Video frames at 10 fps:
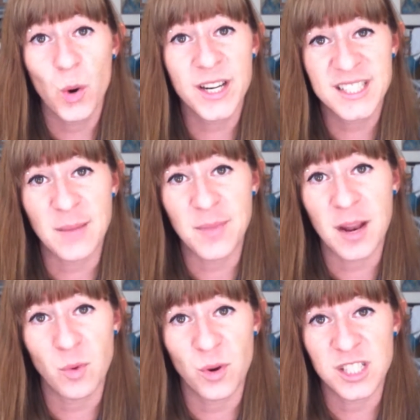or accept
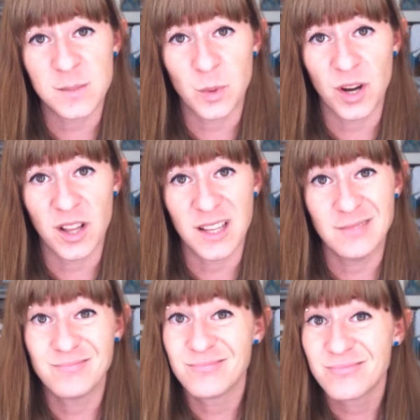that I'm going to spoil
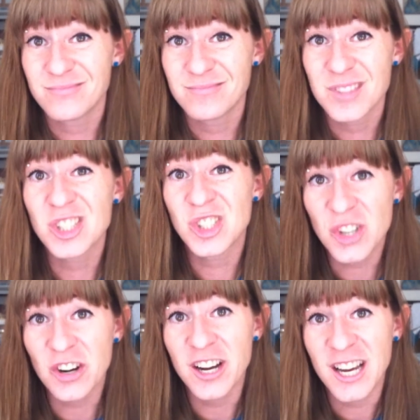it.
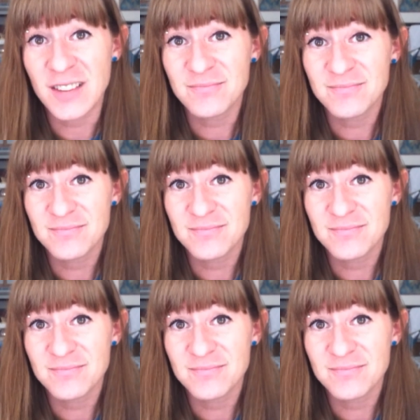Sorry.